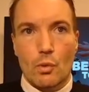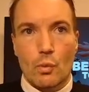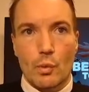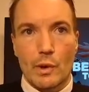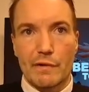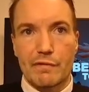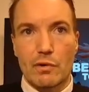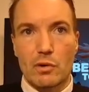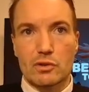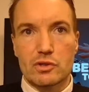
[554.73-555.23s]
We
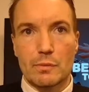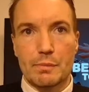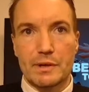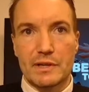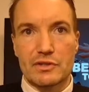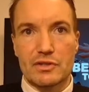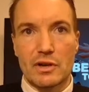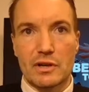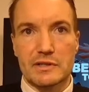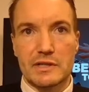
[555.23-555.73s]
have also
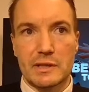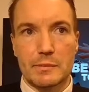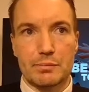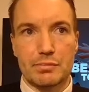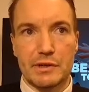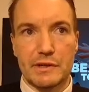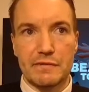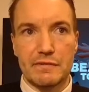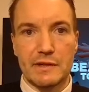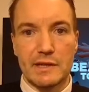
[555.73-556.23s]
been touching
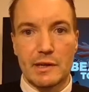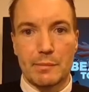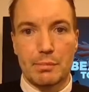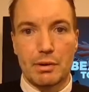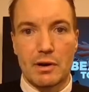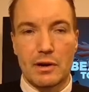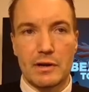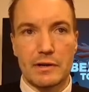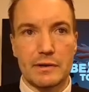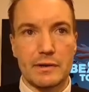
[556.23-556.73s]
briefly
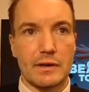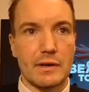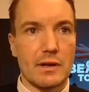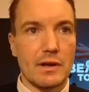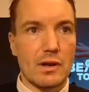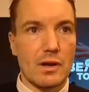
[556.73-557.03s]
upon